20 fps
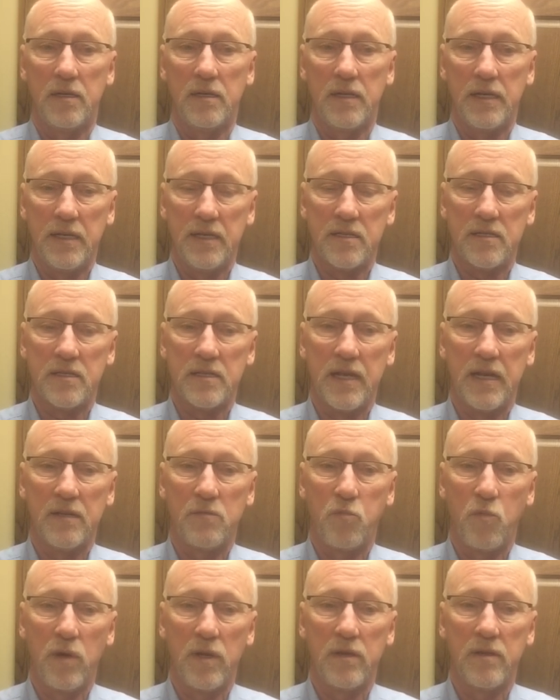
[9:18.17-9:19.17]
is
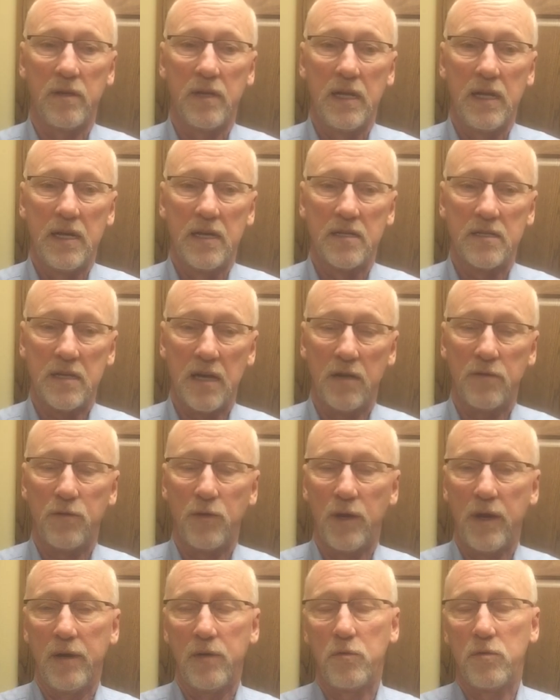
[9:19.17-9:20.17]
that when South
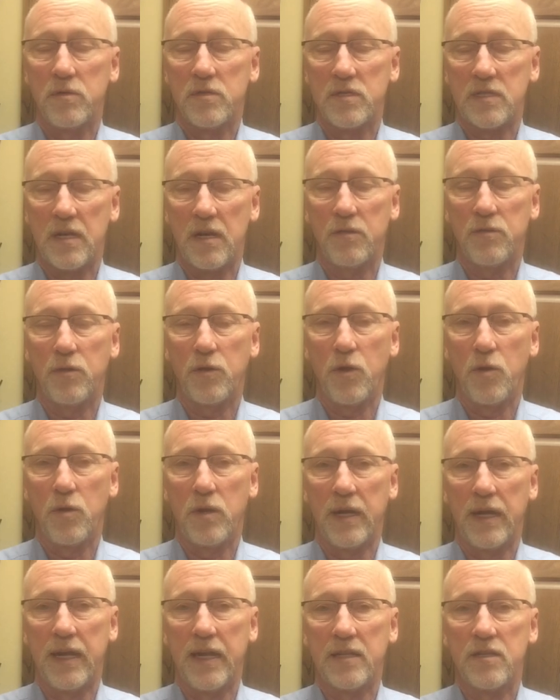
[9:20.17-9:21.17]

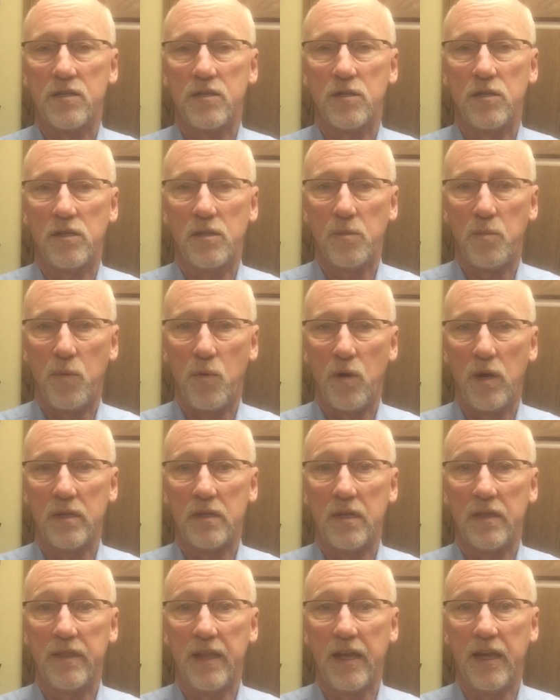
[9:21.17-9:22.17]
Dakota gets to the
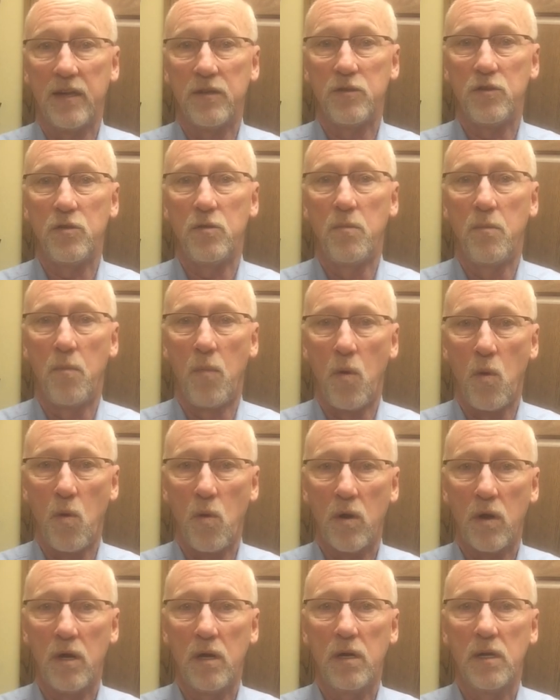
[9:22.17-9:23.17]
point that they can do
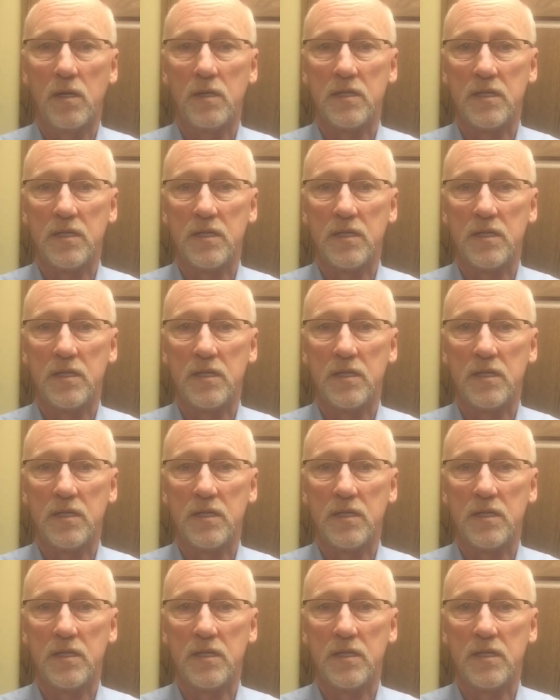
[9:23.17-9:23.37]
more